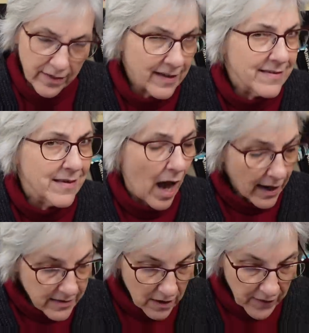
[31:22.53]
The
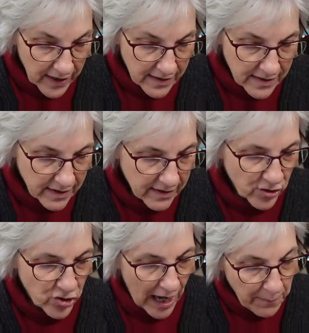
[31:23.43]
size of it, the
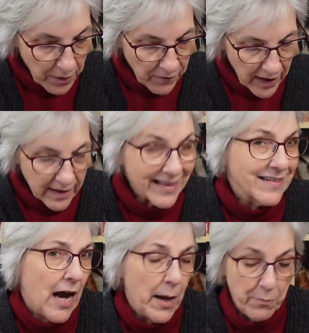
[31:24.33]
shape of it, the
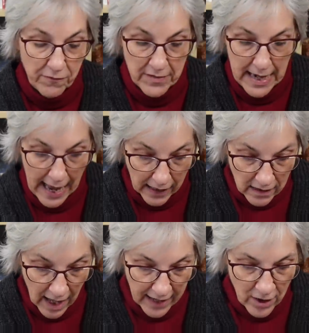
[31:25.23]
type of
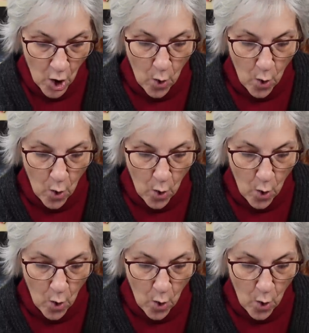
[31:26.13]
neckline?